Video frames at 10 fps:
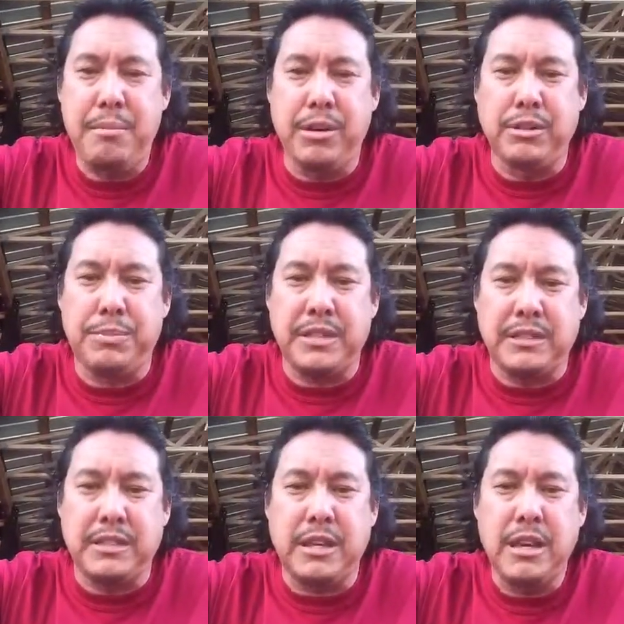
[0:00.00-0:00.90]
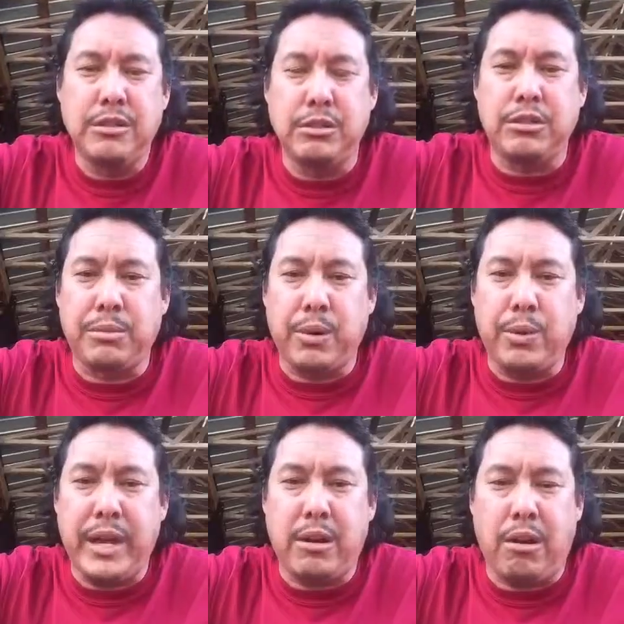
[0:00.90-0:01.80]
Build your business. Do some
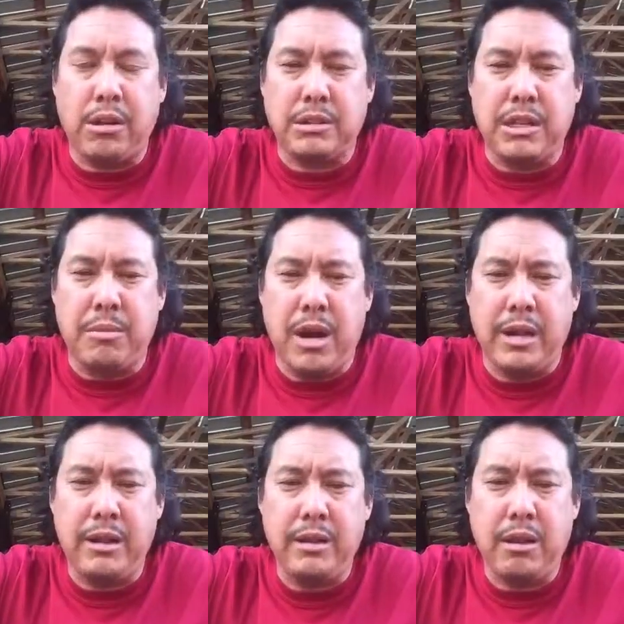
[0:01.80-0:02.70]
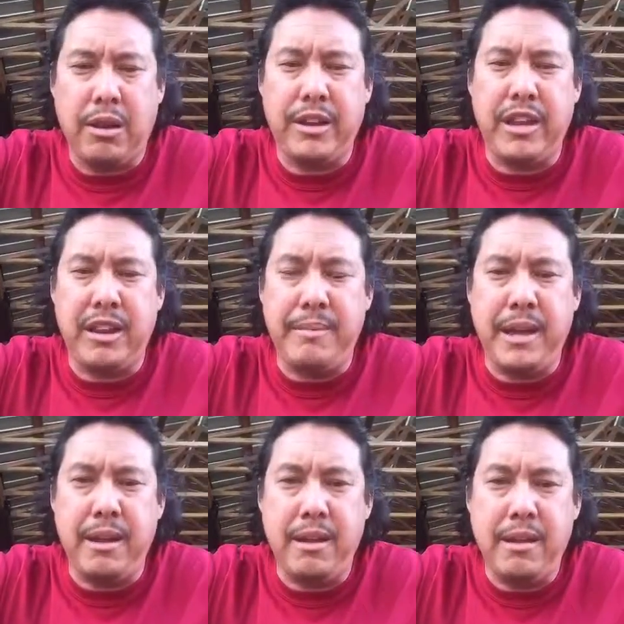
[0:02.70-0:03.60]
three way calls. Come on. Are you kidding
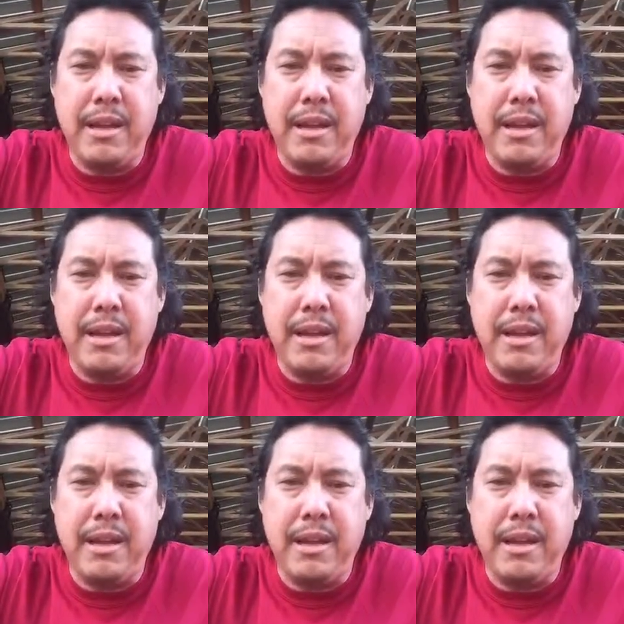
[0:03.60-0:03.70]
me?